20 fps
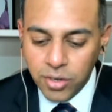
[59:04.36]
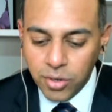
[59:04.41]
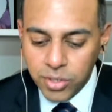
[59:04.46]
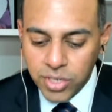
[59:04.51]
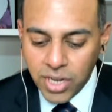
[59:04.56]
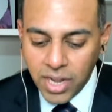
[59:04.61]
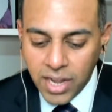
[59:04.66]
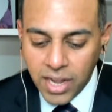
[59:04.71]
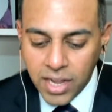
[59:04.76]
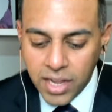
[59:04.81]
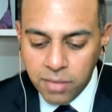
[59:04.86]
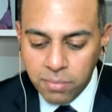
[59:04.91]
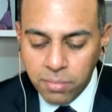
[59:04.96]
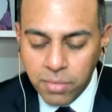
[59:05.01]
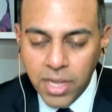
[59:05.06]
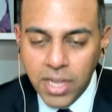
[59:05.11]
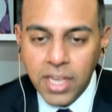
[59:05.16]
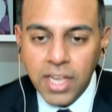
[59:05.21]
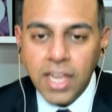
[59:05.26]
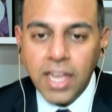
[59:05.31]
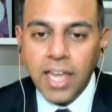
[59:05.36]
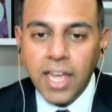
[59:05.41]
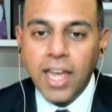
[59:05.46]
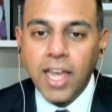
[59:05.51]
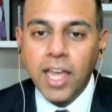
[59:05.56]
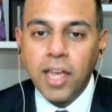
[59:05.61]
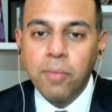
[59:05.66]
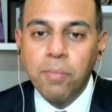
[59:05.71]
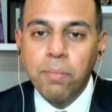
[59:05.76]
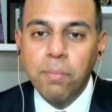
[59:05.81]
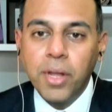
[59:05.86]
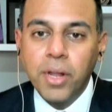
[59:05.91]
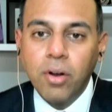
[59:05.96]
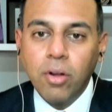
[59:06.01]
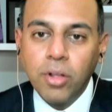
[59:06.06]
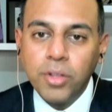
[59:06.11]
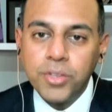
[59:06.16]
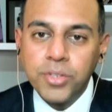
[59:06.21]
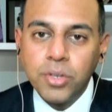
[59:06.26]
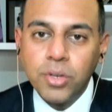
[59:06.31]
your time, but
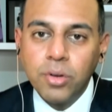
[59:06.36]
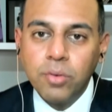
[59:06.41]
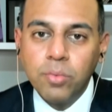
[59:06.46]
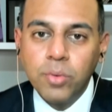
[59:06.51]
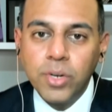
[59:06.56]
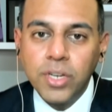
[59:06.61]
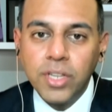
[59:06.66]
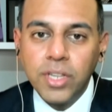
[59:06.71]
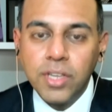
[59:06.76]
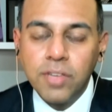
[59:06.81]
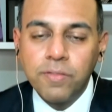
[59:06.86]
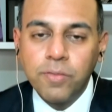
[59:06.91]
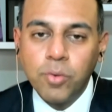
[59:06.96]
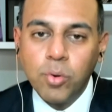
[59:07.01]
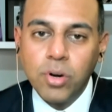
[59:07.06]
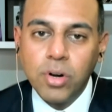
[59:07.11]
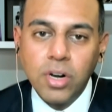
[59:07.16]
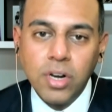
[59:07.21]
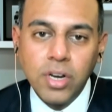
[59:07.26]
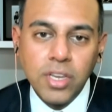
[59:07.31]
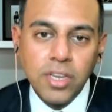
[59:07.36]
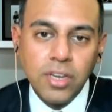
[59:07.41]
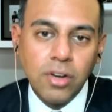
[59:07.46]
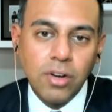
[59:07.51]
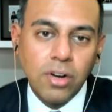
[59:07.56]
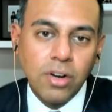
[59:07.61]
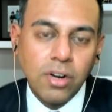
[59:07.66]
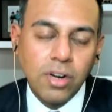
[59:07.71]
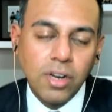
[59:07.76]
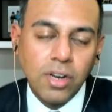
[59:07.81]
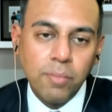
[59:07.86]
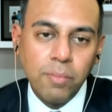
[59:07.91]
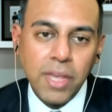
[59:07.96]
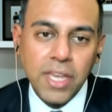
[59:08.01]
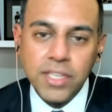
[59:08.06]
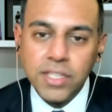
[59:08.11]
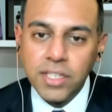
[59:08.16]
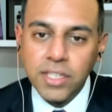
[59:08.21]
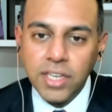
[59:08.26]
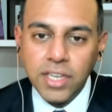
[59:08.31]
also really for your
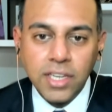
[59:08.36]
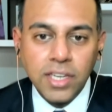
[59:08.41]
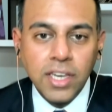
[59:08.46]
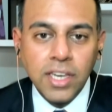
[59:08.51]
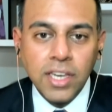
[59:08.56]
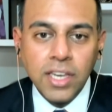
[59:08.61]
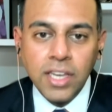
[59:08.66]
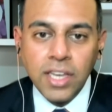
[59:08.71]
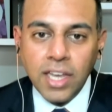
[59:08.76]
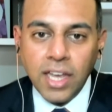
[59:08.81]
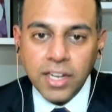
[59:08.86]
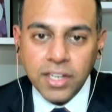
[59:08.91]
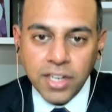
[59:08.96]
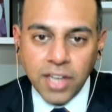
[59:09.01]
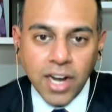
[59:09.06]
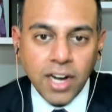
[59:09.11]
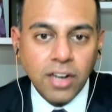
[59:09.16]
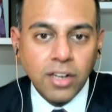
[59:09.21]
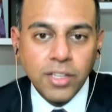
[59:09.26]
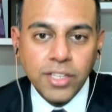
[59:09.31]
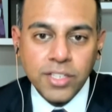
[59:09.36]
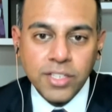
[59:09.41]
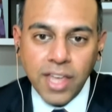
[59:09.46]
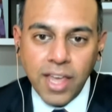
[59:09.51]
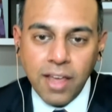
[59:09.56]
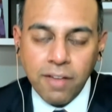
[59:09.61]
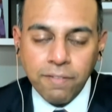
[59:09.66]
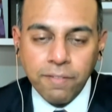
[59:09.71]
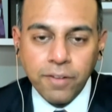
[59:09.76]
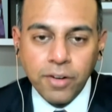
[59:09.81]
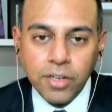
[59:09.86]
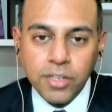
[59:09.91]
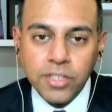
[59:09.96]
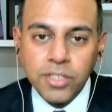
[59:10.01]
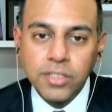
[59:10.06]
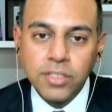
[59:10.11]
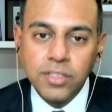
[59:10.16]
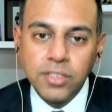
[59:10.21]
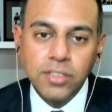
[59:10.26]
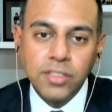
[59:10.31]
amazing tireless
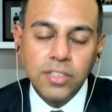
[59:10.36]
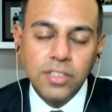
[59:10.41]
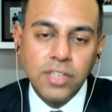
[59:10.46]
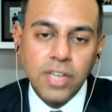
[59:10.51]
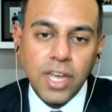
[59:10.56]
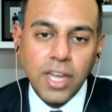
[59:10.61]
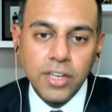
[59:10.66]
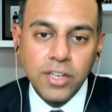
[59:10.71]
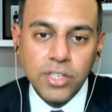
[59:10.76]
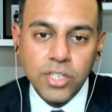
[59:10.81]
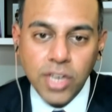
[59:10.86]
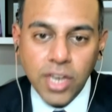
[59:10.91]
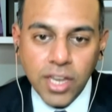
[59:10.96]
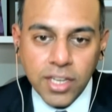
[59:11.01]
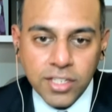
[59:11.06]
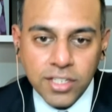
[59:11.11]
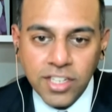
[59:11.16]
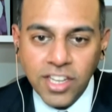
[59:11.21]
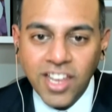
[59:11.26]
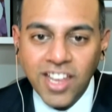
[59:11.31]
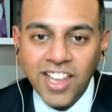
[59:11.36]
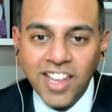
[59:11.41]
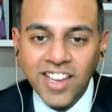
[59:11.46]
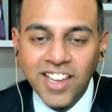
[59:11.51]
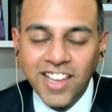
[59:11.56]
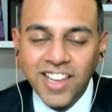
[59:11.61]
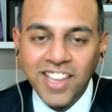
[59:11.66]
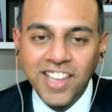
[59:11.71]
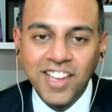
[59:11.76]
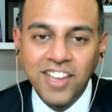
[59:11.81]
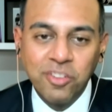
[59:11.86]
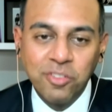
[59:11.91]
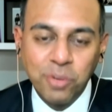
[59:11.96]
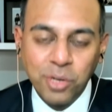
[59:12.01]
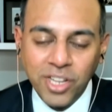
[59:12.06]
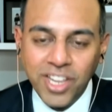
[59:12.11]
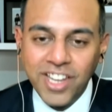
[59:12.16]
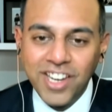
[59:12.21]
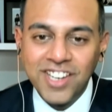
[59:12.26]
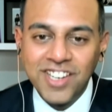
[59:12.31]
efforts, not just
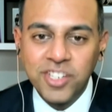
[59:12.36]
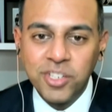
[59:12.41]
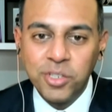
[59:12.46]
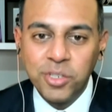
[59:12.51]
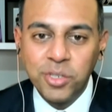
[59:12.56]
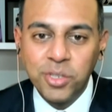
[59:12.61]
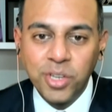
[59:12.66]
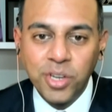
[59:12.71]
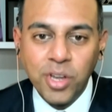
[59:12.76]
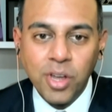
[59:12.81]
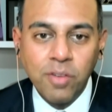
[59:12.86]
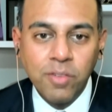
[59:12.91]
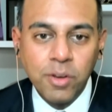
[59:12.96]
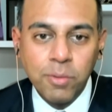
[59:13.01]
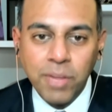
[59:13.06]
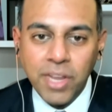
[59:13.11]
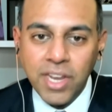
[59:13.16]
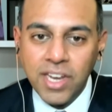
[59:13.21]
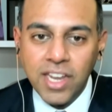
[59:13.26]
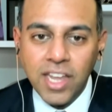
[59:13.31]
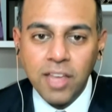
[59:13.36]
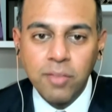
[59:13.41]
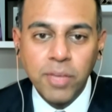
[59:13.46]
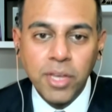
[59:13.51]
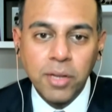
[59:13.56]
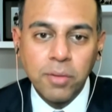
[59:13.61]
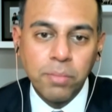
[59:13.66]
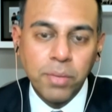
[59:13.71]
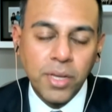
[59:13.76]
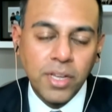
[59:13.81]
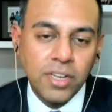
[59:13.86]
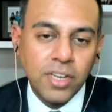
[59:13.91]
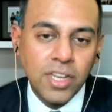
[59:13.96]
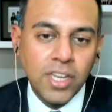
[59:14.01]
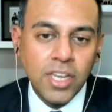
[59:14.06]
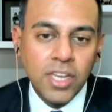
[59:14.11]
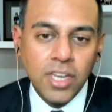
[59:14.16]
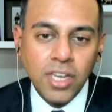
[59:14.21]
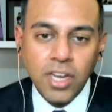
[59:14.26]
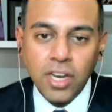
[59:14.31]
related to the COVID pandemic, but
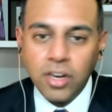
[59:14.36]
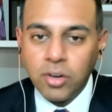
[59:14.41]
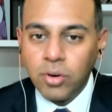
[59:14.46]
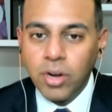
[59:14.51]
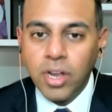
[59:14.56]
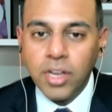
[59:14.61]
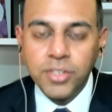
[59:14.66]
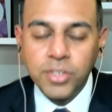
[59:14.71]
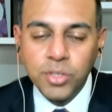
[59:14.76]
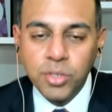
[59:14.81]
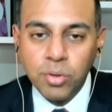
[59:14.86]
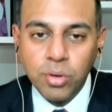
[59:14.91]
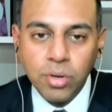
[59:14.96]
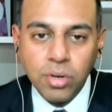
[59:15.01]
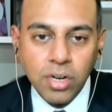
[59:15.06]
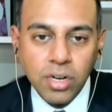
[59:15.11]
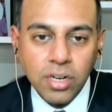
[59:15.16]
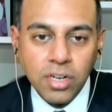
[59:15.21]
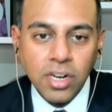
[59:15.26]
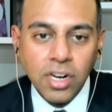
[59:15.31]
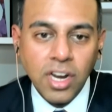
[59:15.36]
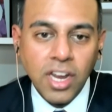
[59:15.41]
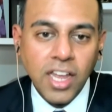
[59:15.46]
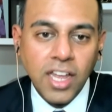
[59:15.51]
across your